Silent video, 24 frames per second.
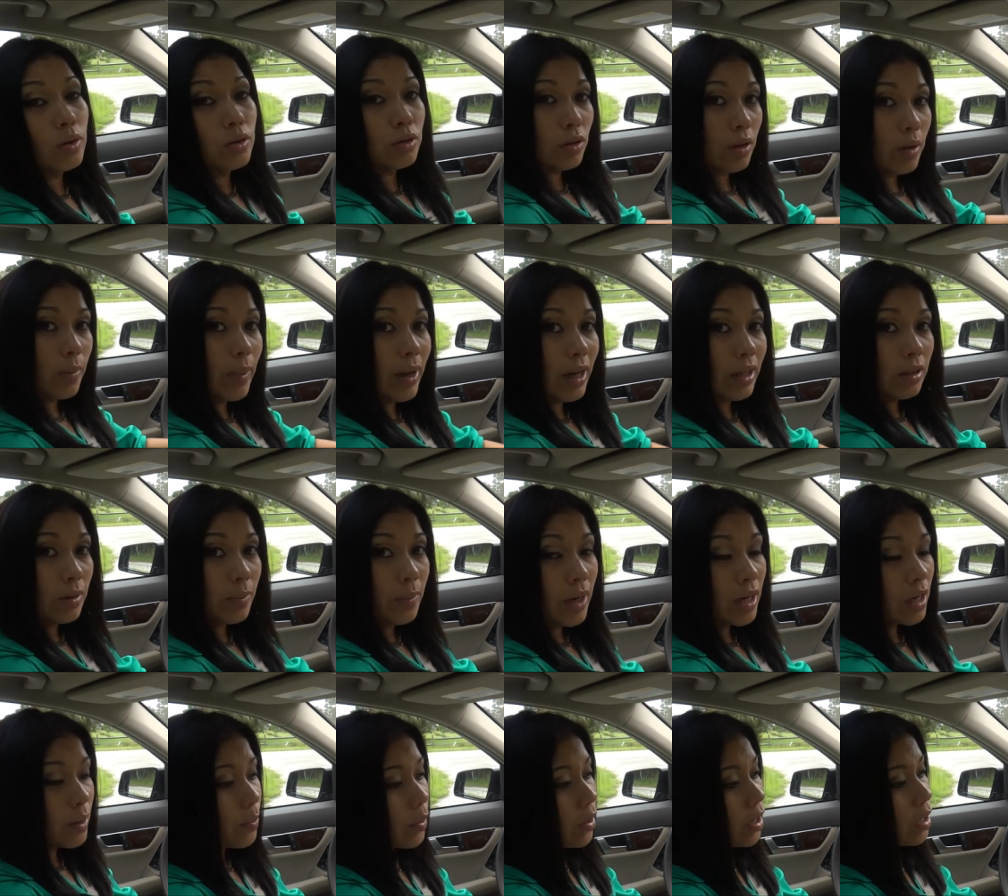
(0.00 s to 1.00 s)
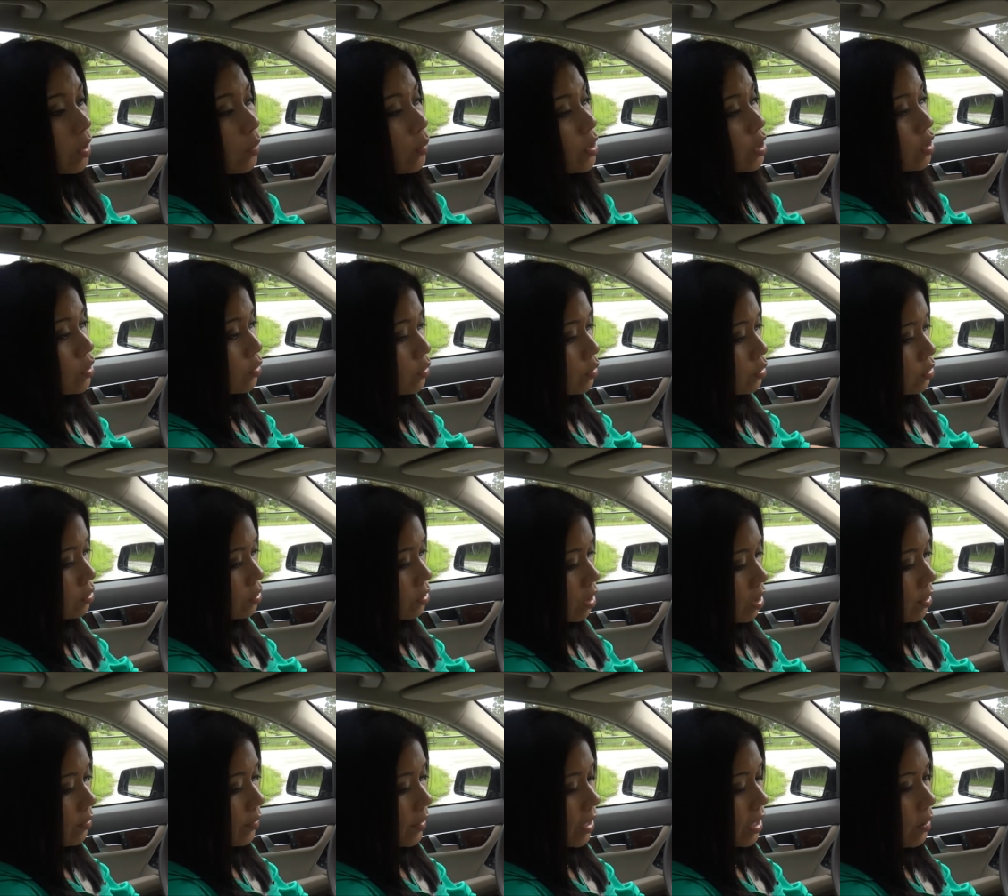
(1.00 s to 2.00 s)
so about the money part, when you
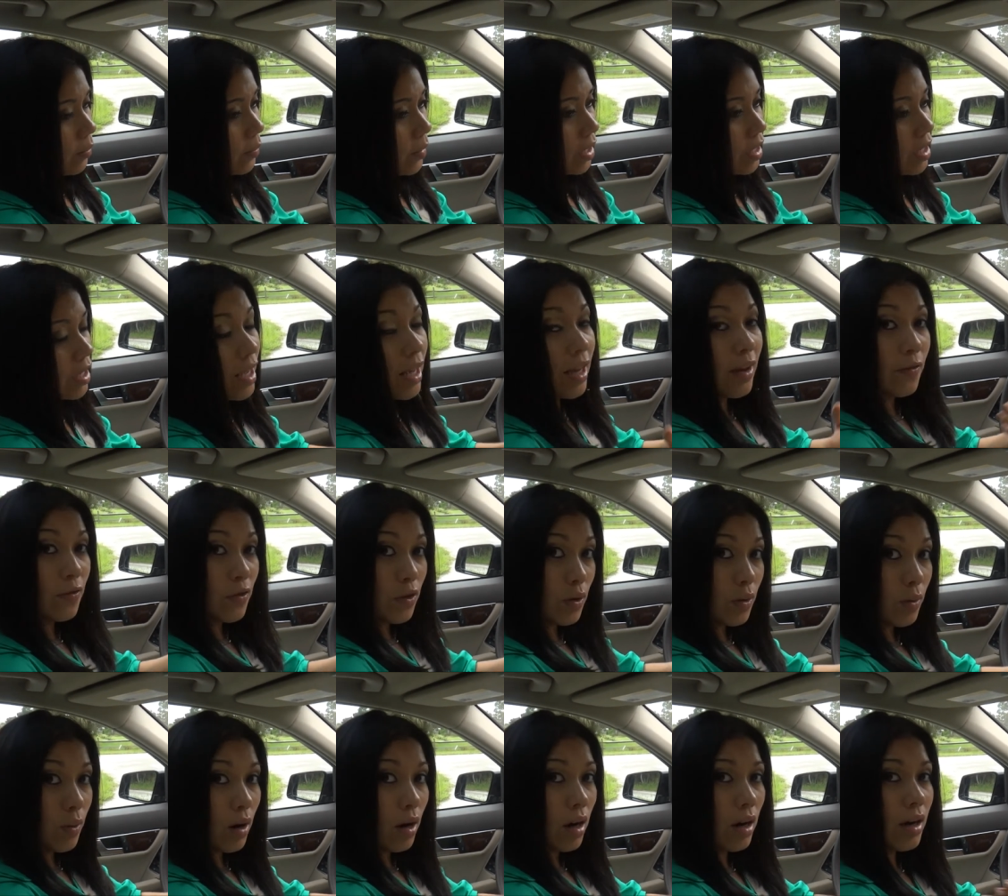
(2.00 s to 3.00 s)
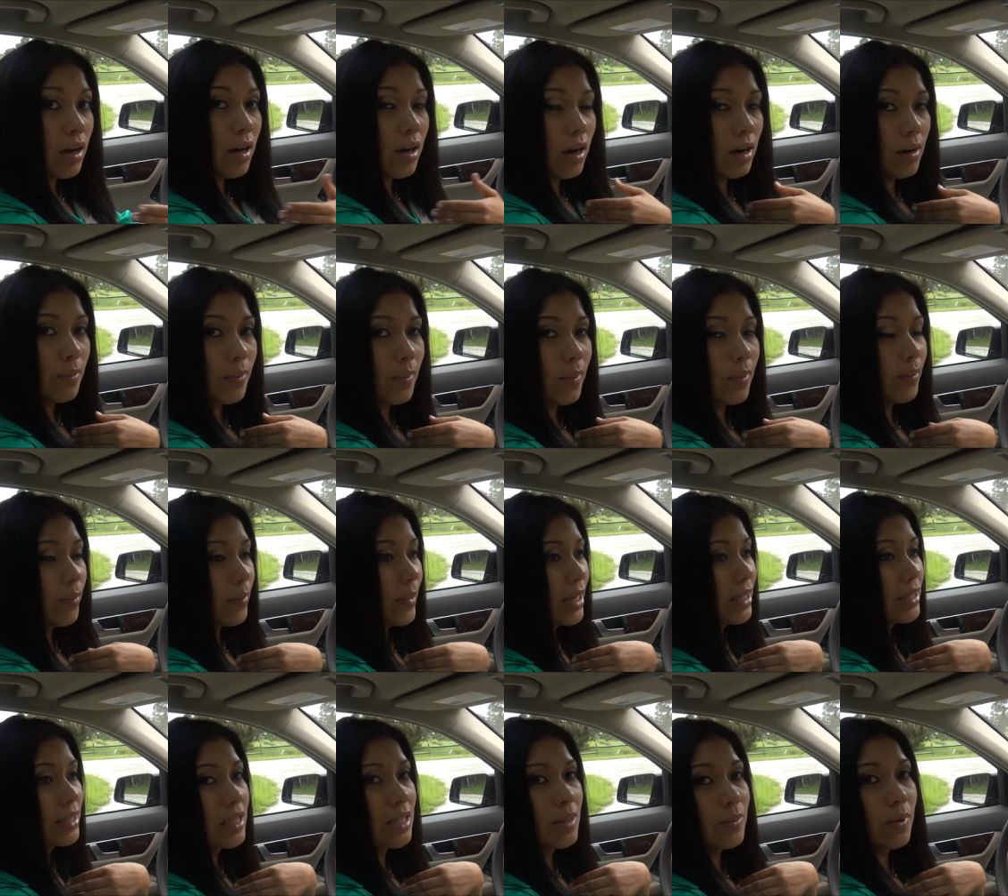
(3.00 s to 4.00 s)
start making money, if you are on
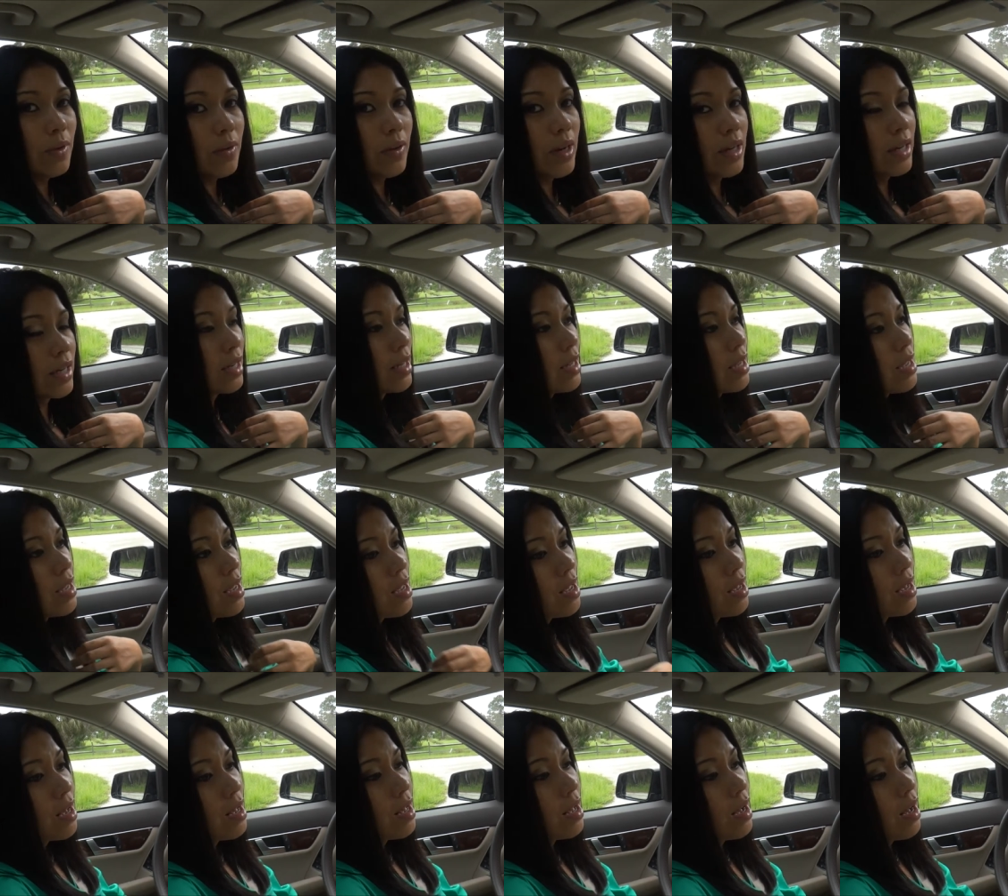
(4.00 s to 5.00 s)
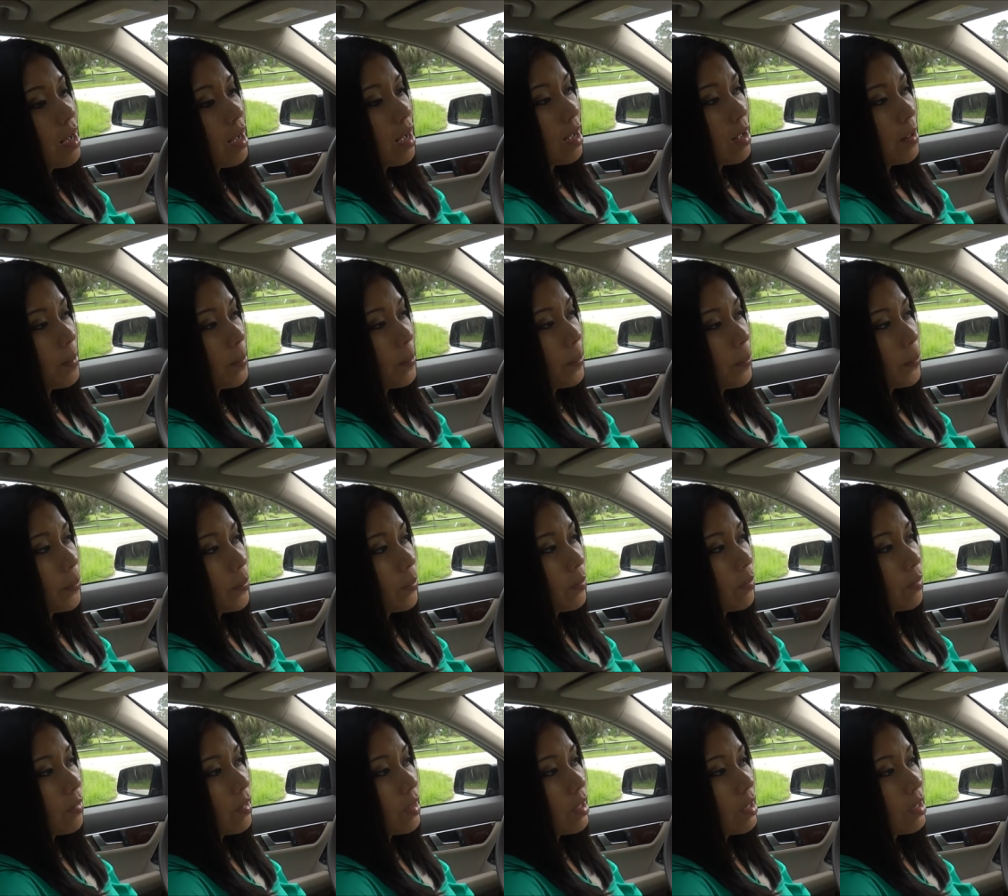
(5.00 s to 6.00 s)
my team already, um,
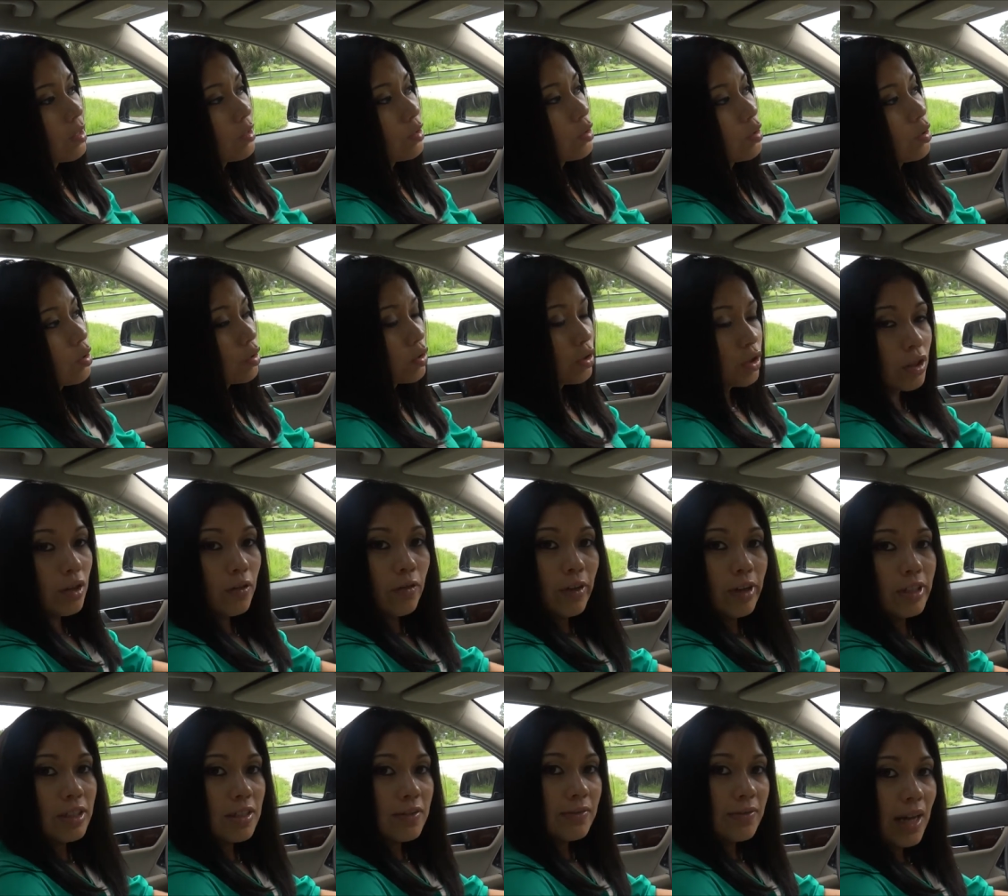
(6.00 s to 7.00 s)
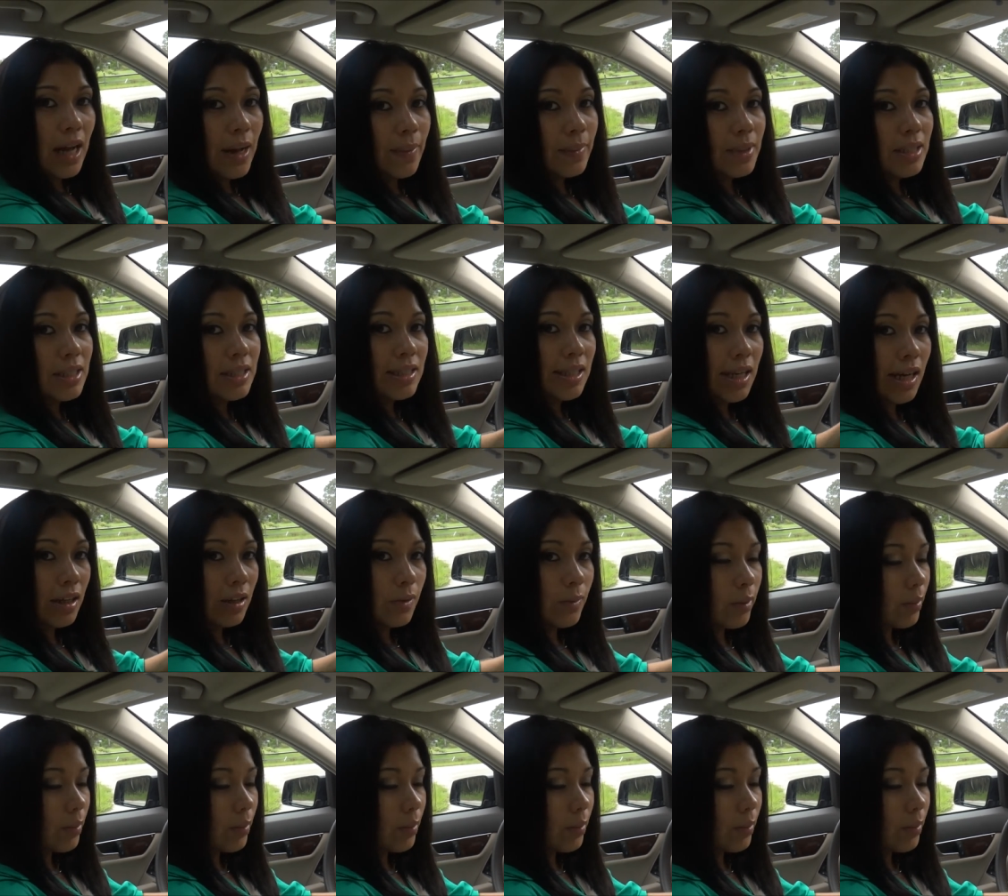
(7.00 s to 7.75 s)
Go to your friends and family, tell them